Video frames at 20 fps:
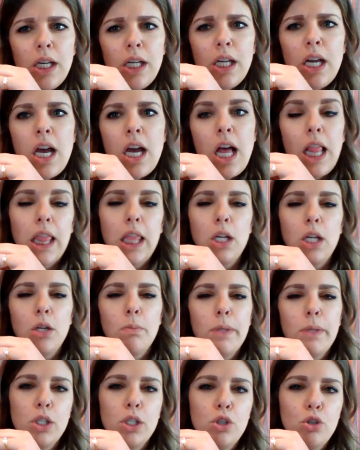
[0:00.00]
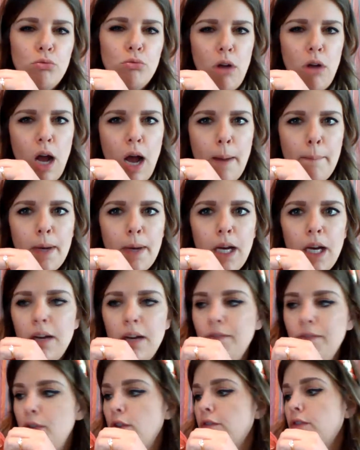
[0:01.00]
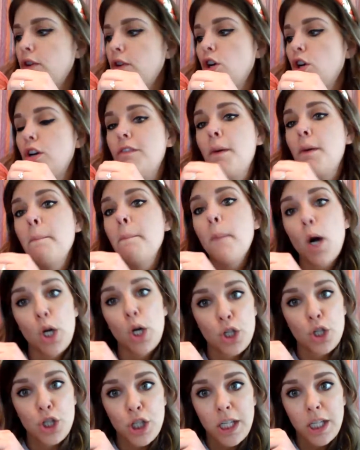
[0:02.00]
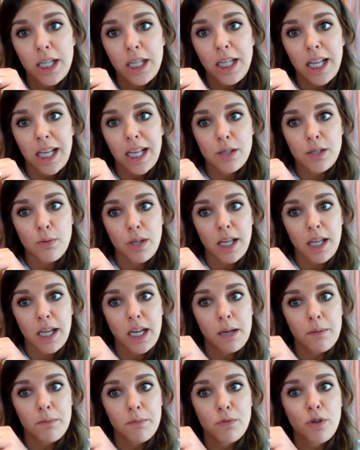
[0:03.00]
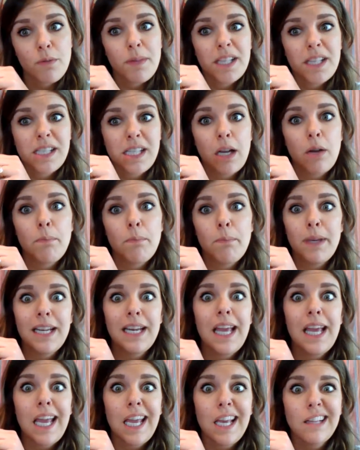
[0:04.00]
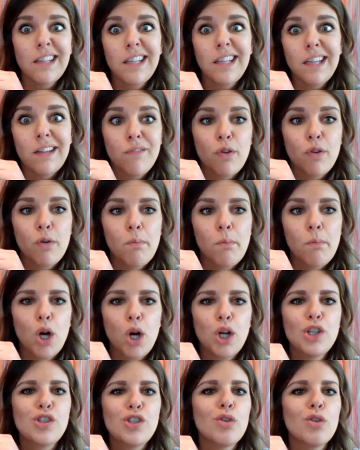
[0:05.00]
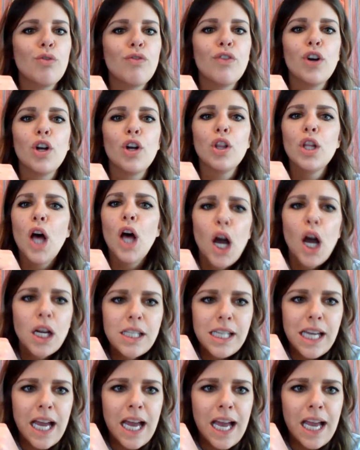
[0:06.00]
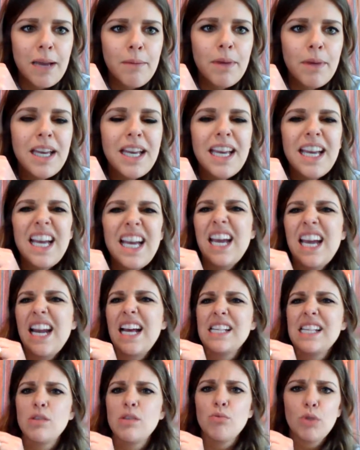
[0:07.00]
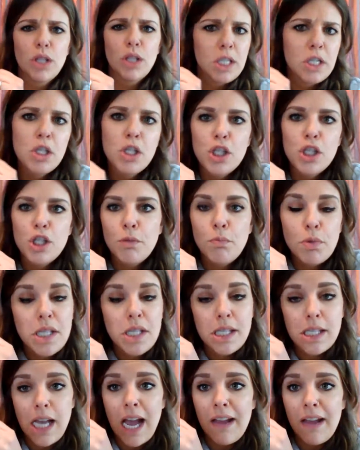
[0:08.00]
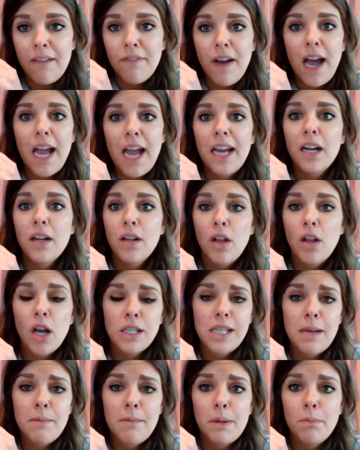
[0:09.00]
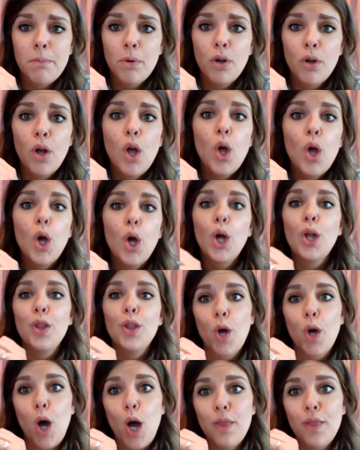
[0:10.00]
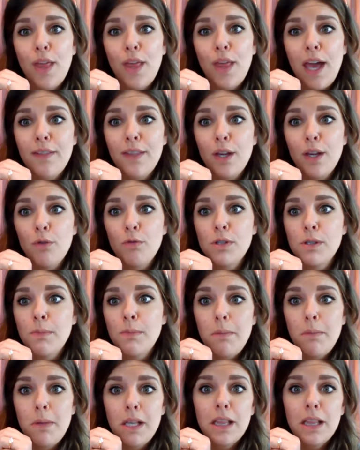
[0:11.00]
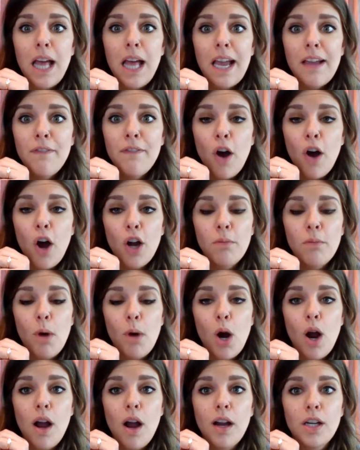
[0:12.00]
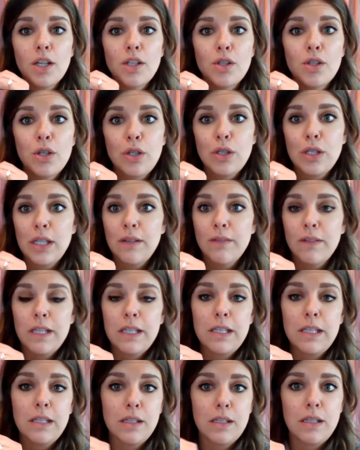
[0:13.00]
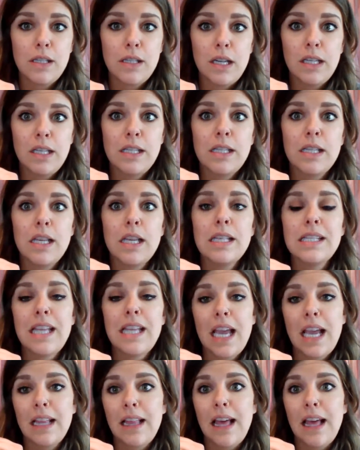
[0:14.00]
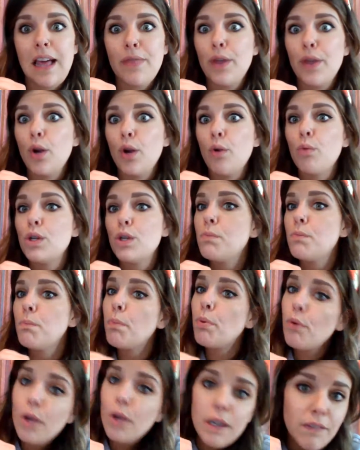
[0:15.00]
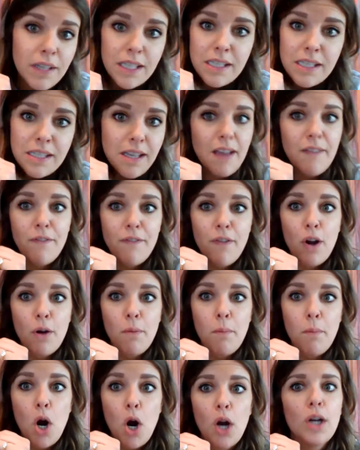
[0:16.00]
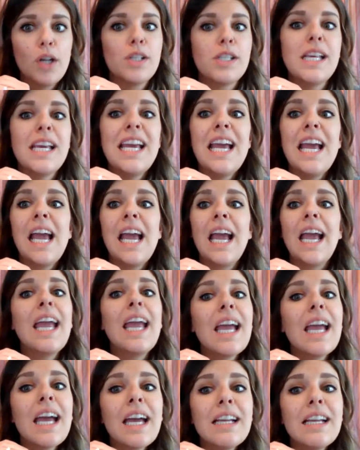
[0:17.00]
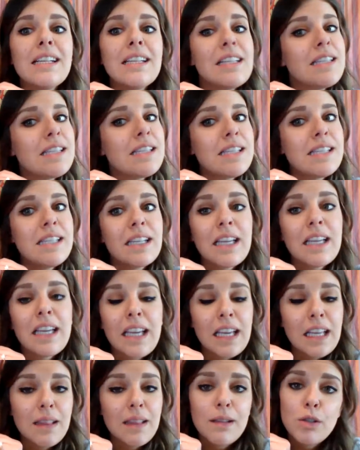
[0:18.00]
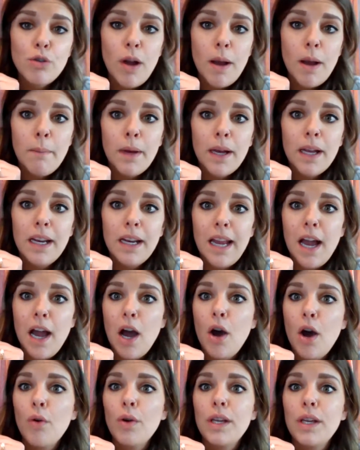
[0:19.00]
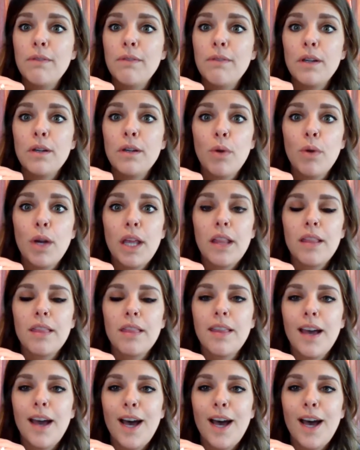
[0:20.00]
a little bit of drama. If you ever heard of a Martian, that's where that comes from. That's like being an alien from Mars. So for a long time, it has a relationship with sci-fi, and a long time people thought that there was maybe life on Mars. There's even still studies saying that there was previous life on Mars, and it's sticking in the drama now, even with